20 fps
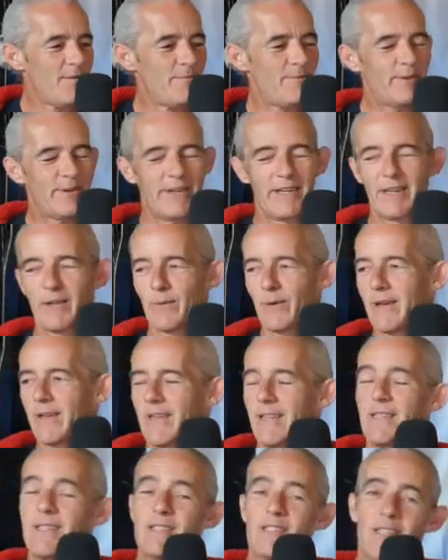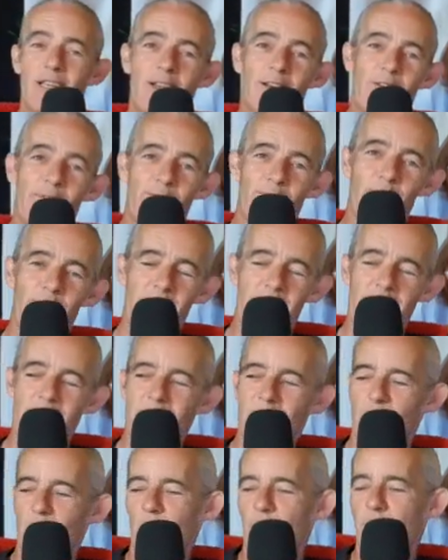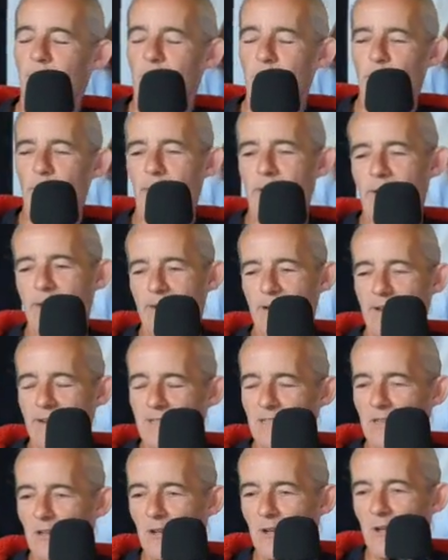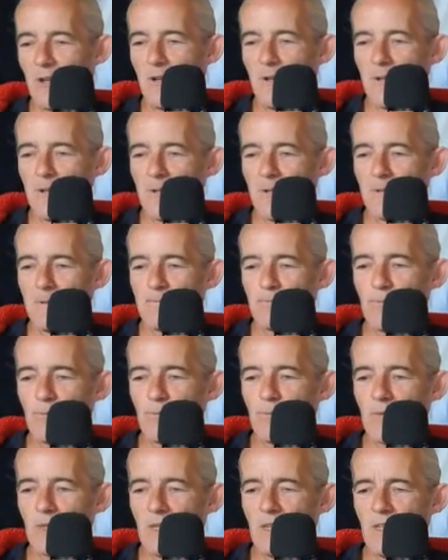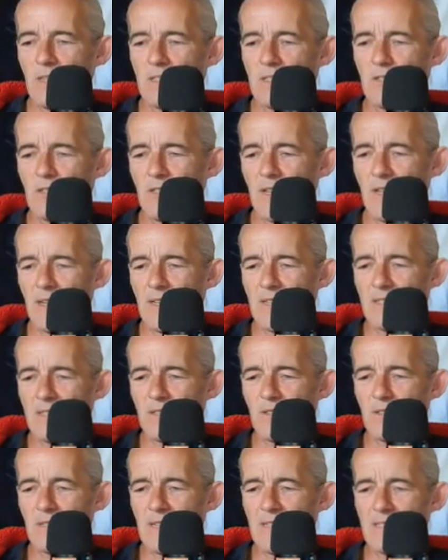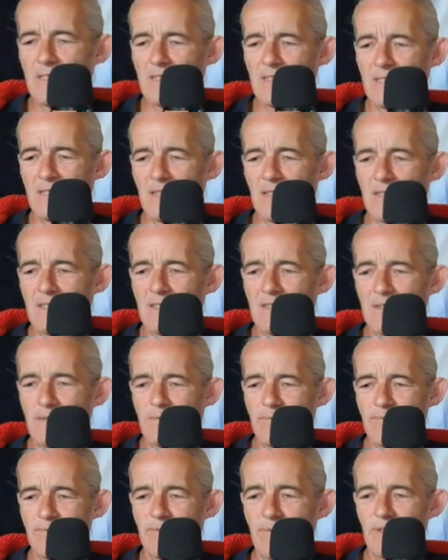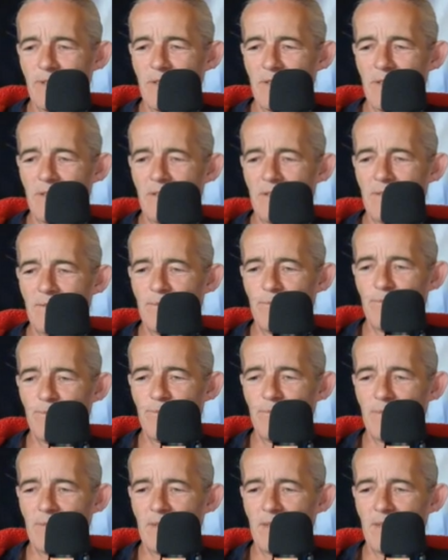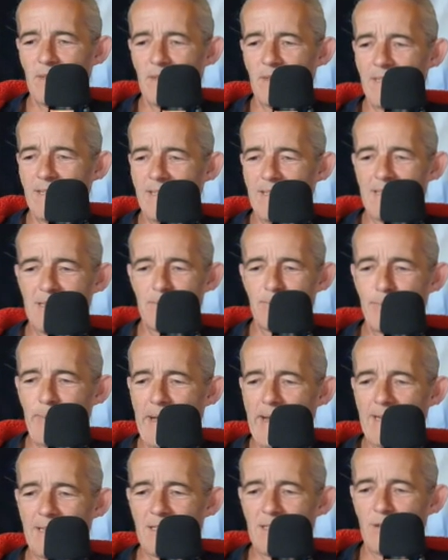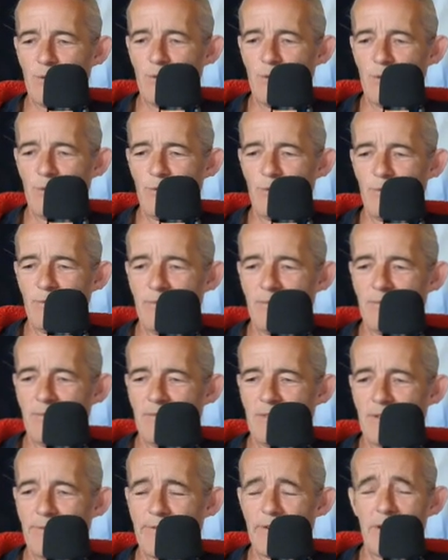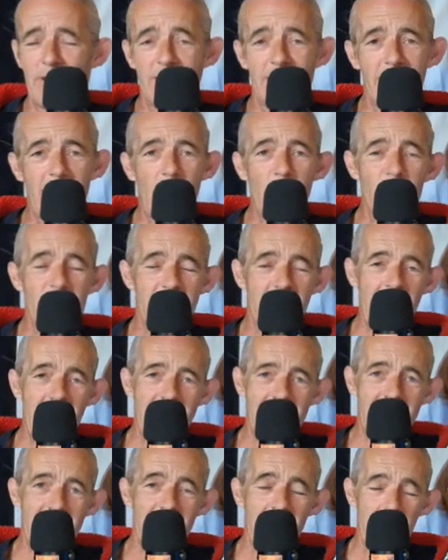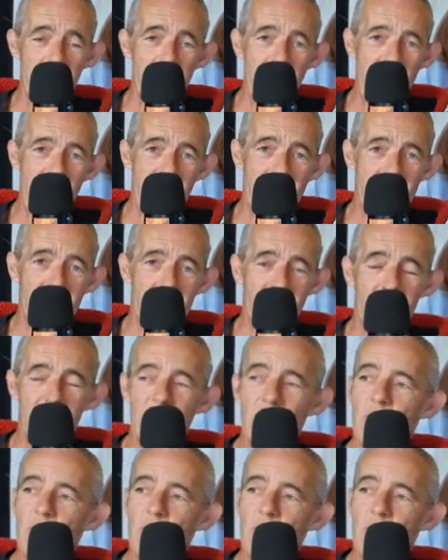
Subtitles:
But anyway, he settled for this, so we have to paint that. So yeah, so that's yeah. It's back to the fucking house guest impact.